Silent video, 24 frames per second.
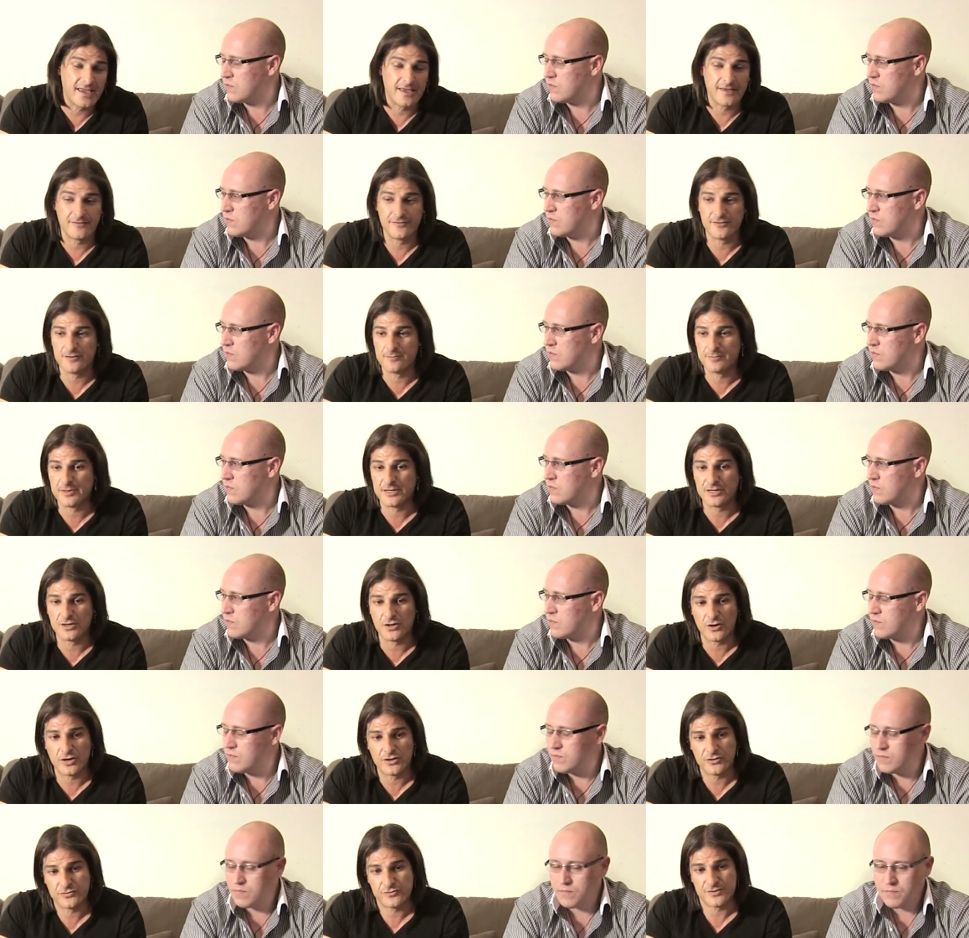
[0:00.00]
Speaker 1: If you've been
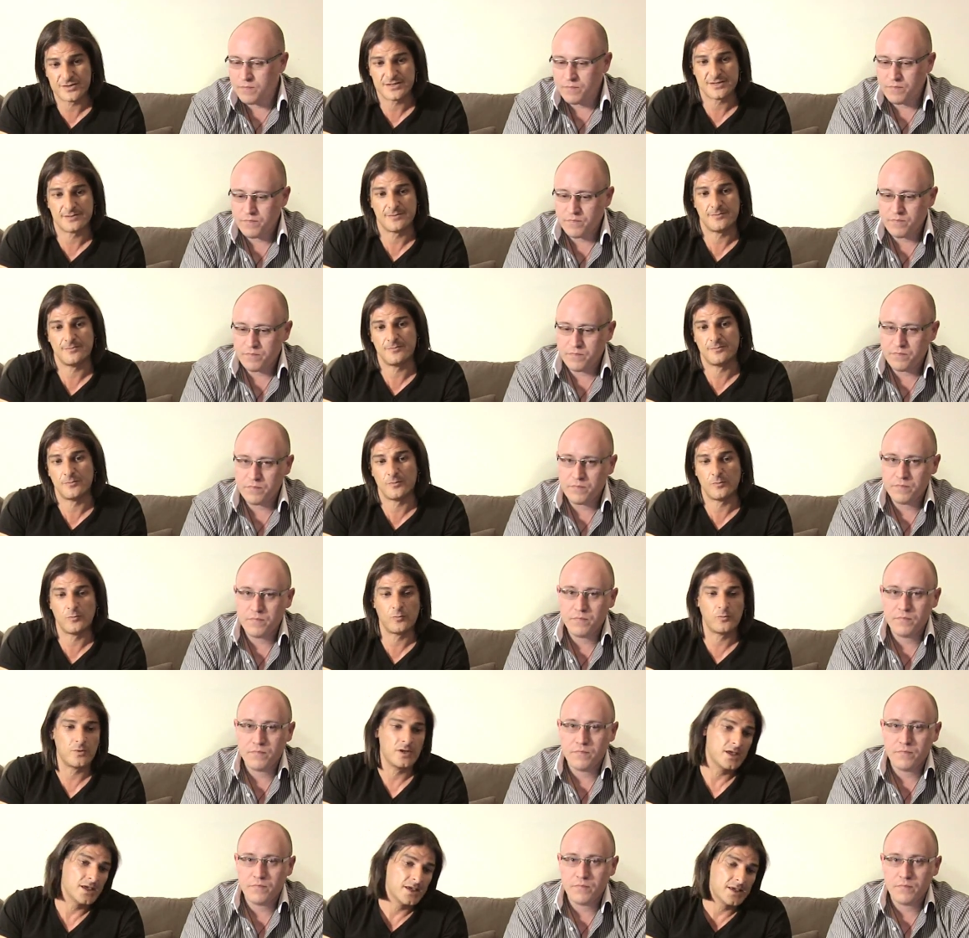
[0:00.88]
going through some
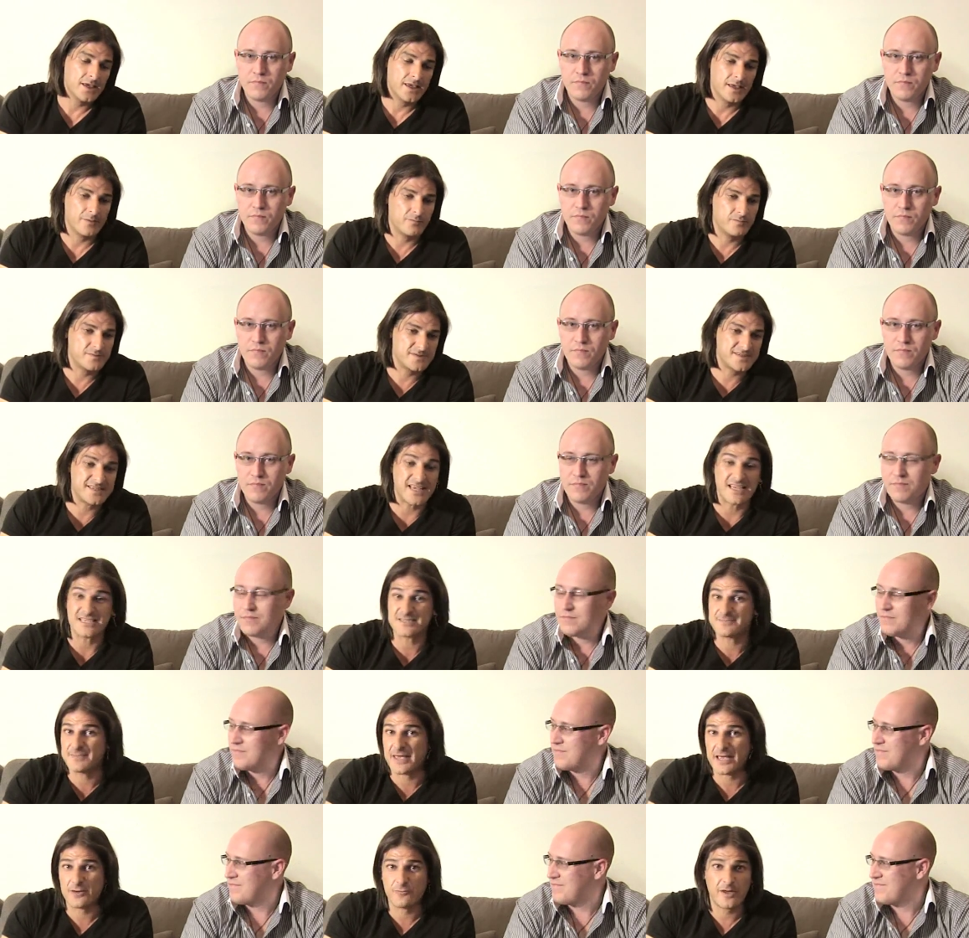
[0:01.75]

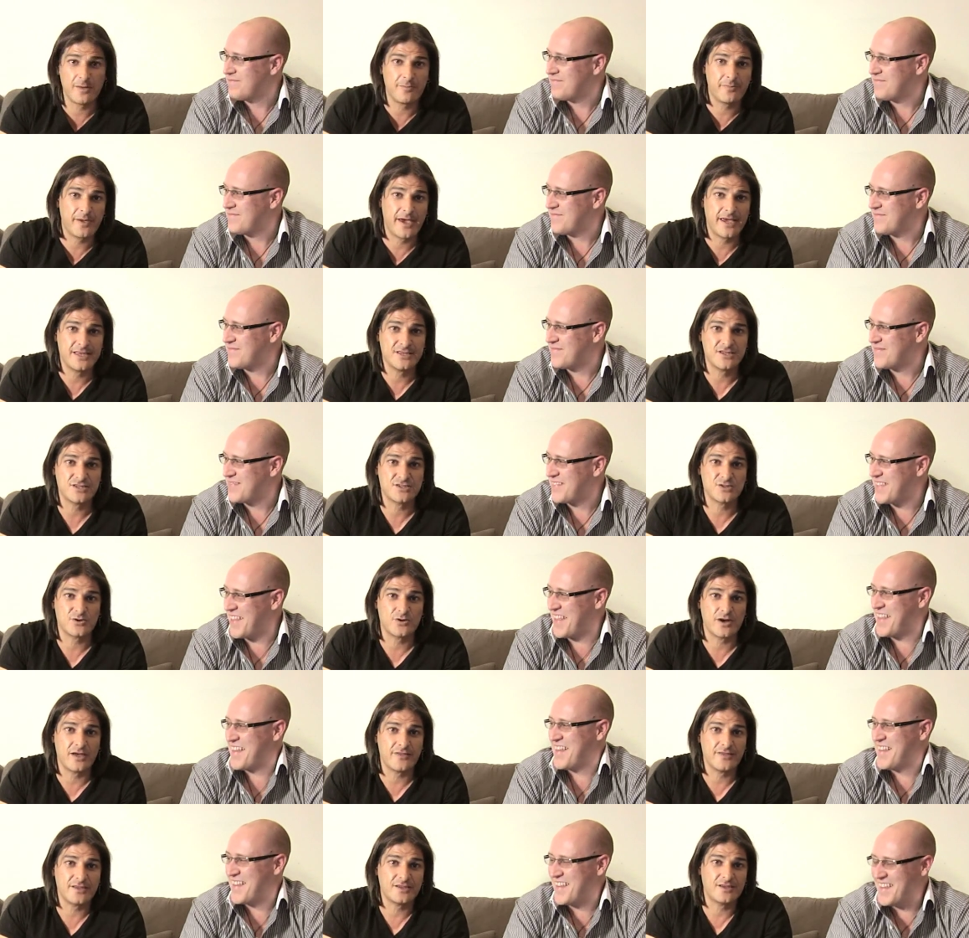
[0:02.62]
suspect web pages or
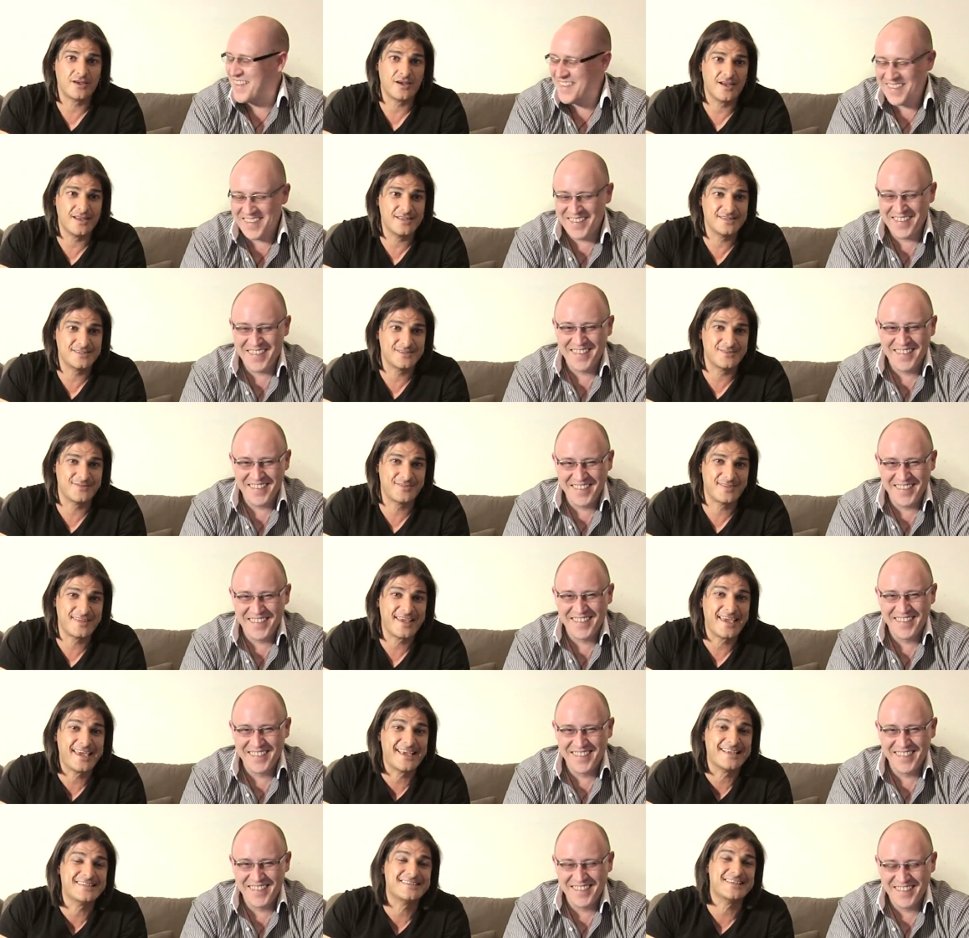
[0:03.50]
other kinds of things,